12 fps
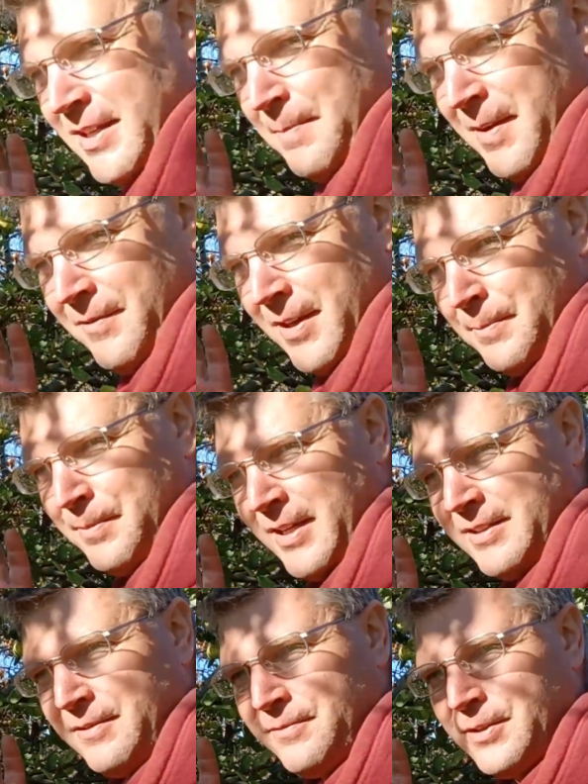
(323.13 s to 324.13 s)
that my father
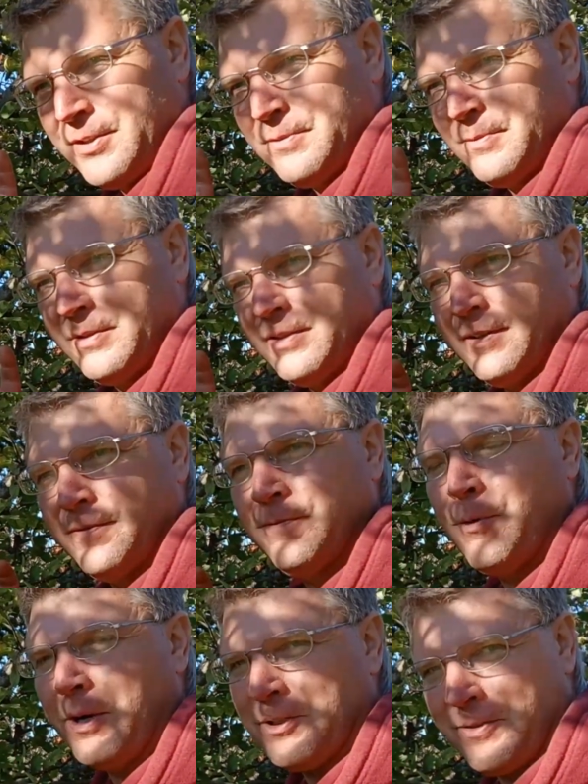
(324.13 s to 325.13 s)
planted first were the
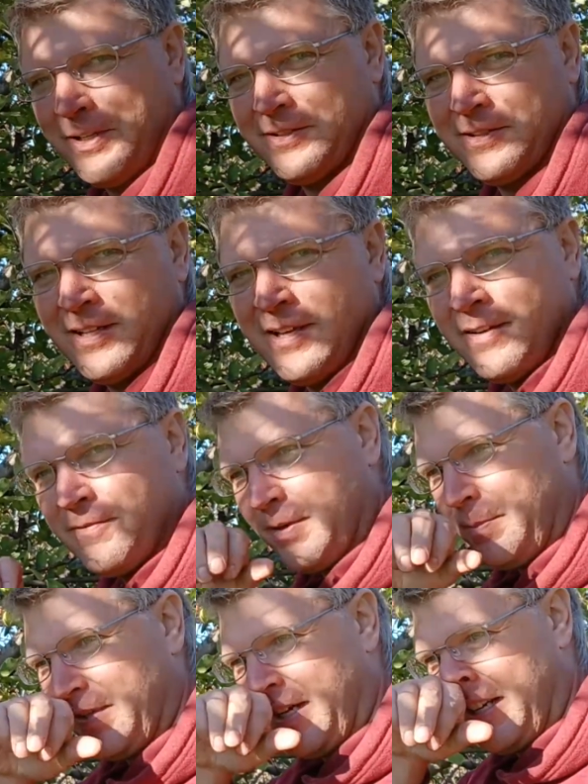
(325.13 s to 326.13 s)
4 trees
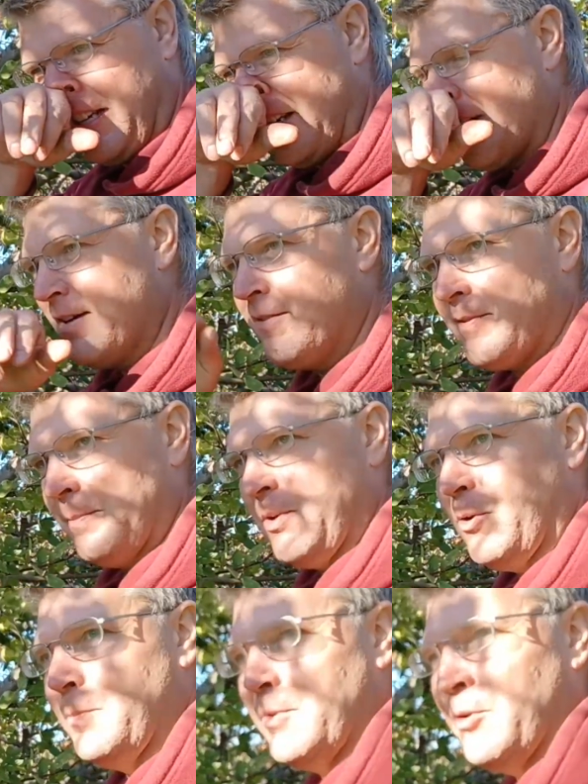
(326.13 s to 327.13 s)
from from the
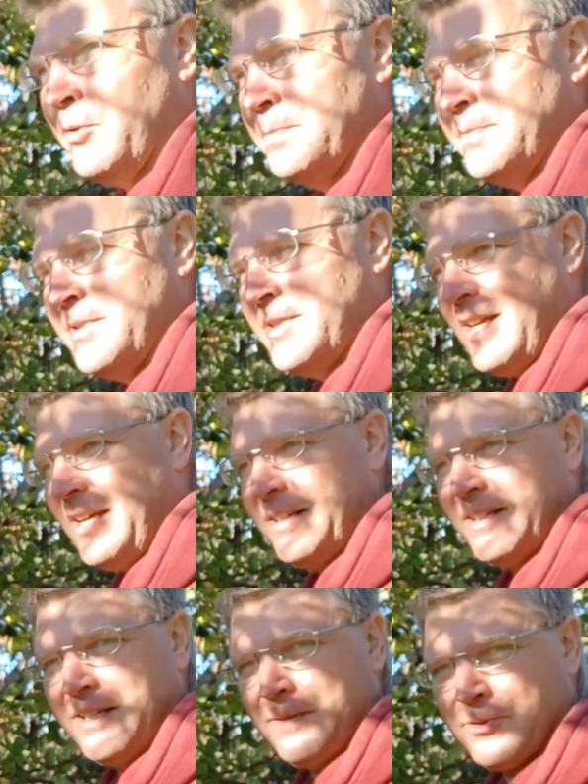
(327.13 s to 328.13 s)
homestead
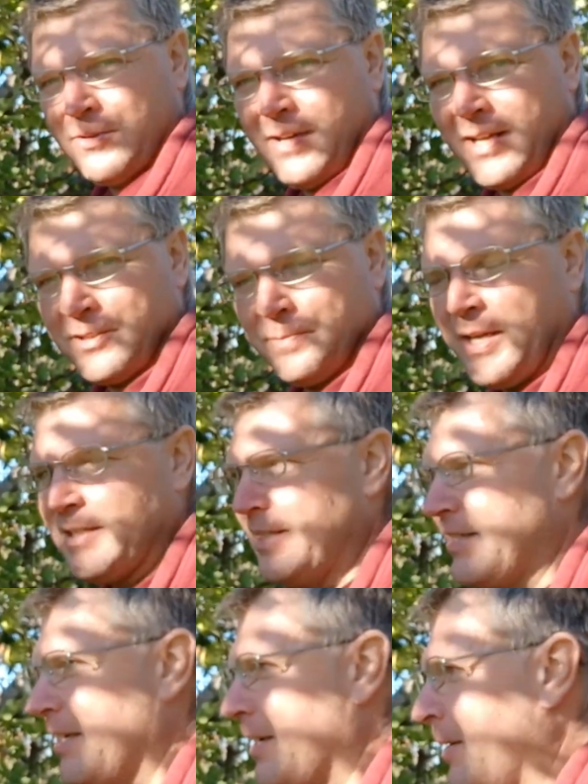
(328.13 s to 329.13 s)
he transplanted
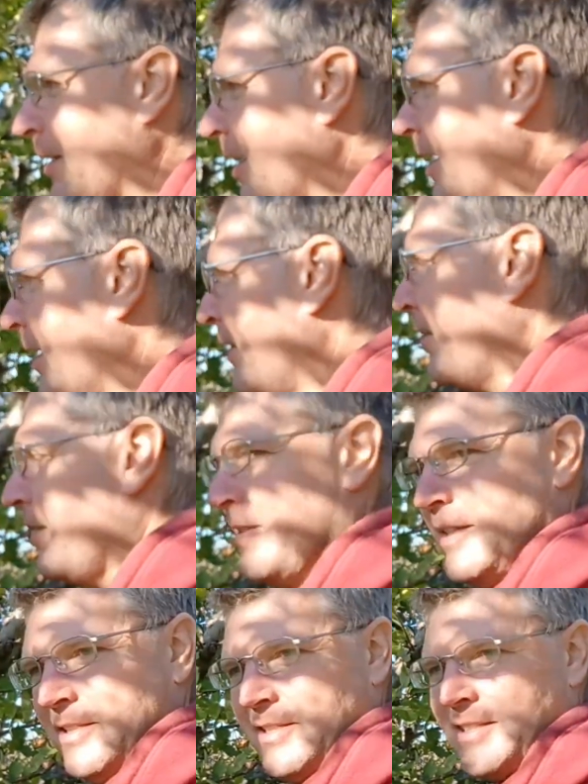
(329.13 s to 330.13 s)
to here.
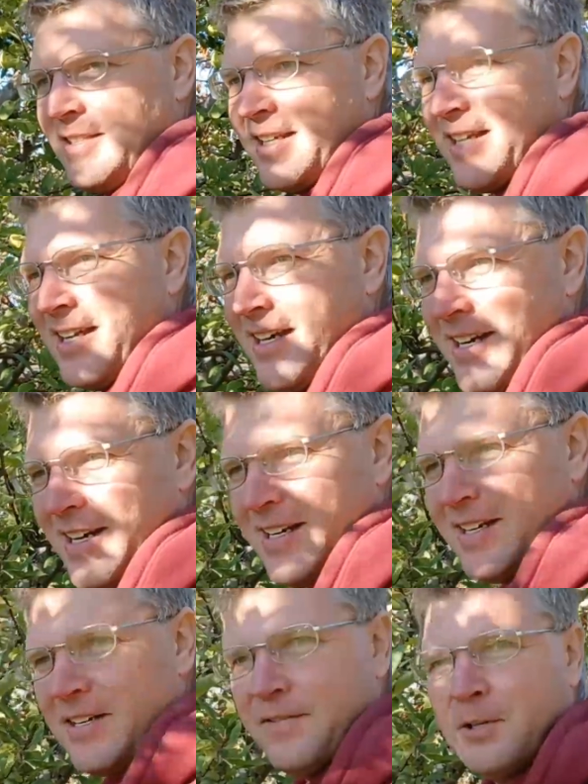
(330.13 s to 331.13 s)
This is the
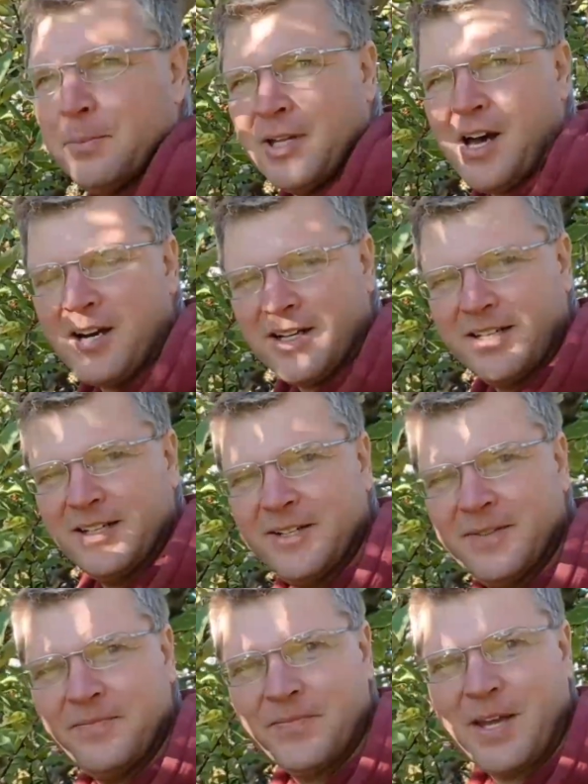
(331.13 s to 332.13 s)
Caville Blanc
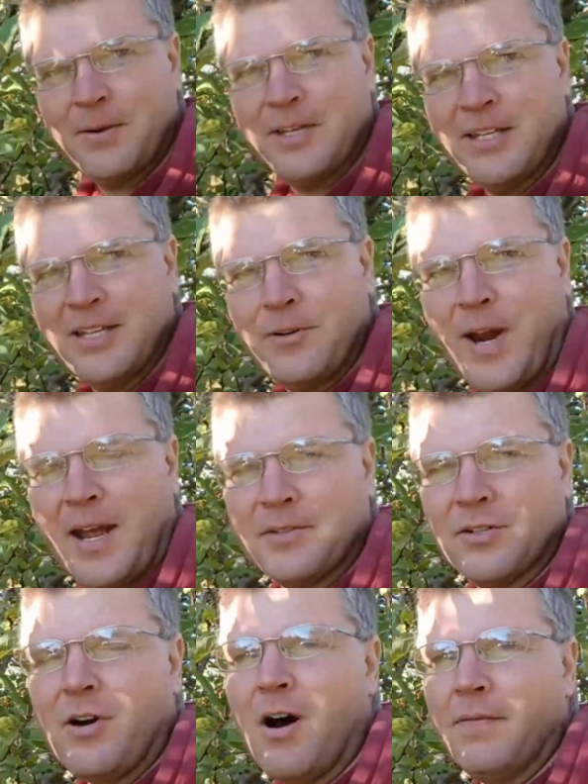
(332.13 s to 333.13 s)
that he
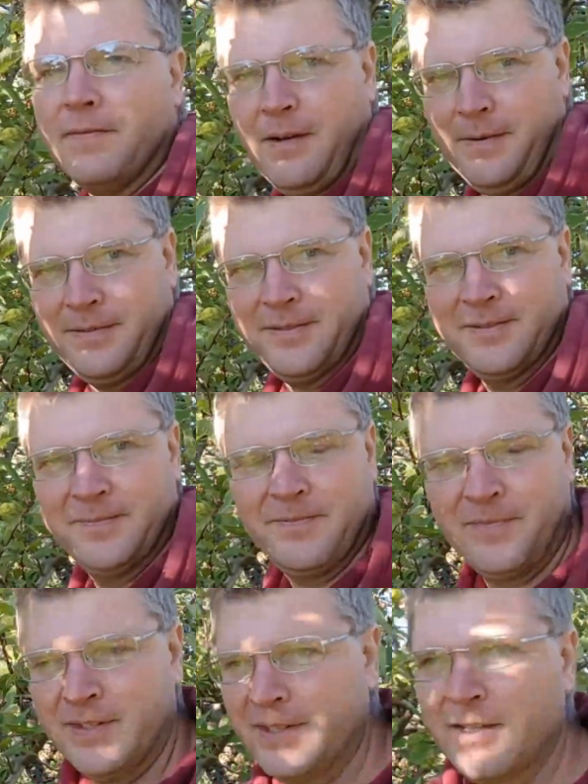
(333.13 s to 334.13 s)
grafted off of.
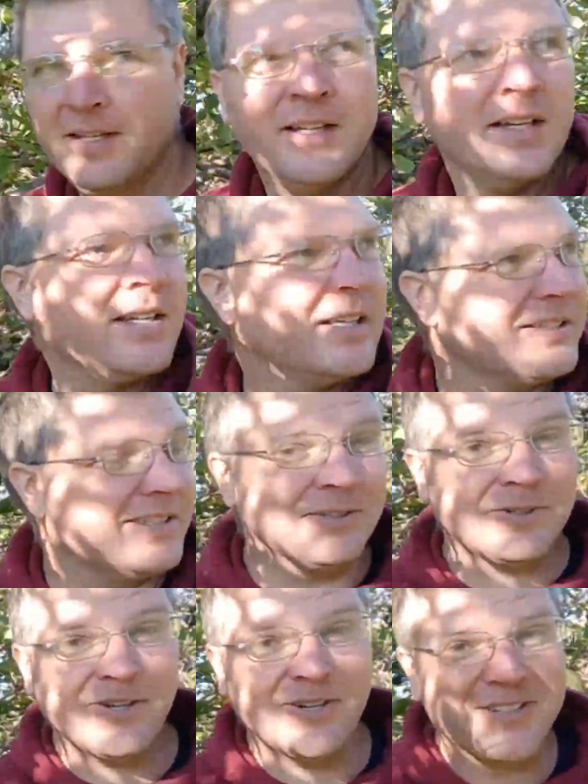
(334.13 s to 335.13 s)
It's still
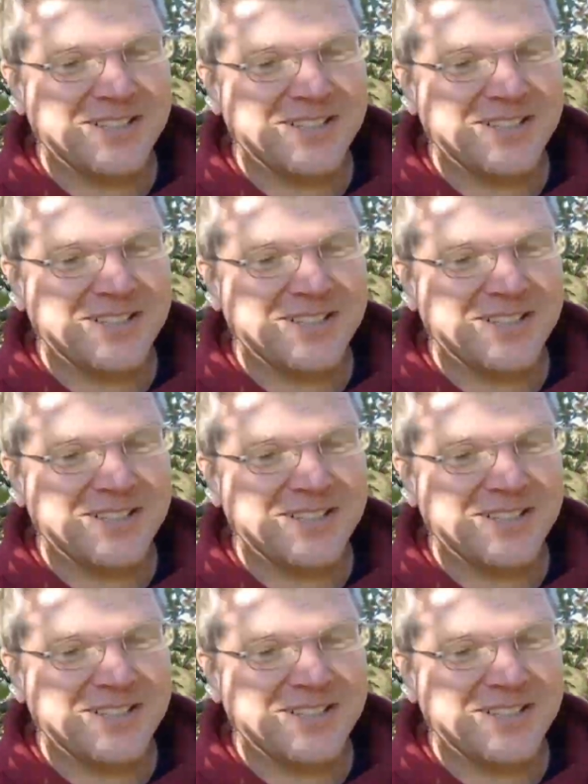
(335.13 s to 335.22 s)
growing,